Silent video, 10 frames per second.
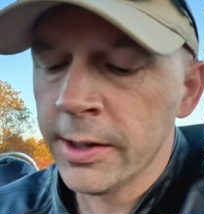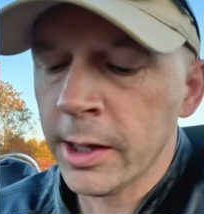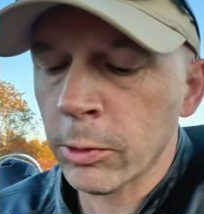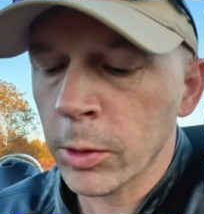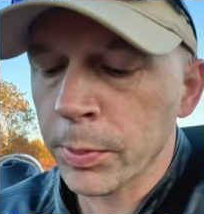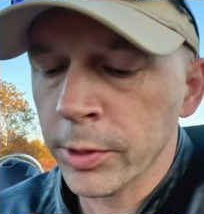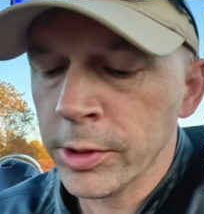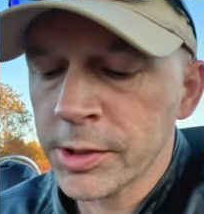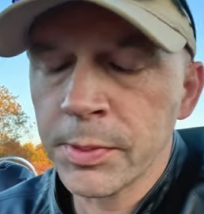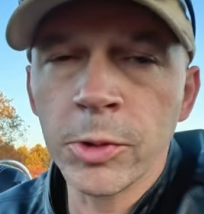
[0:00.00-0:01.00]
that were
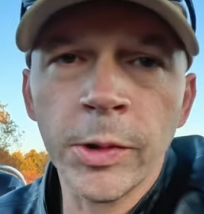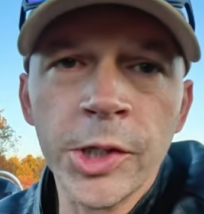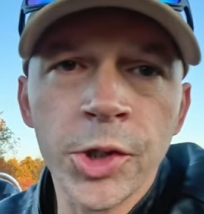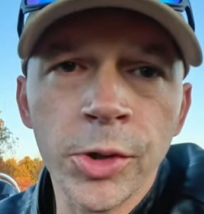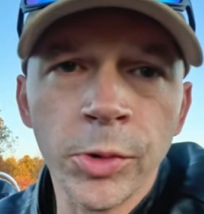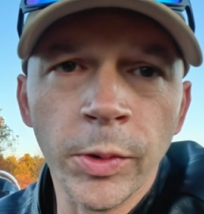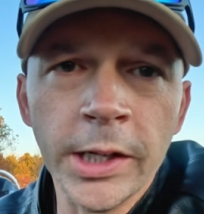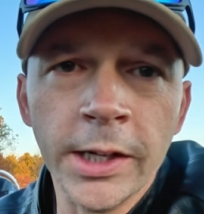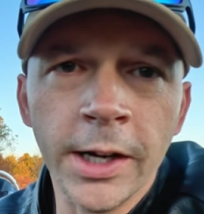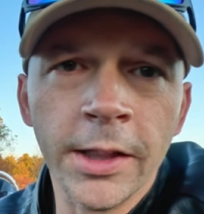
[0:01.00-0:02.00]
produced between June
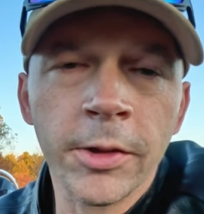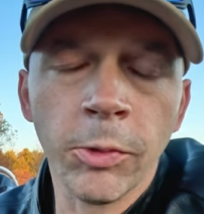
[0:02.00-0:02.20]
29th,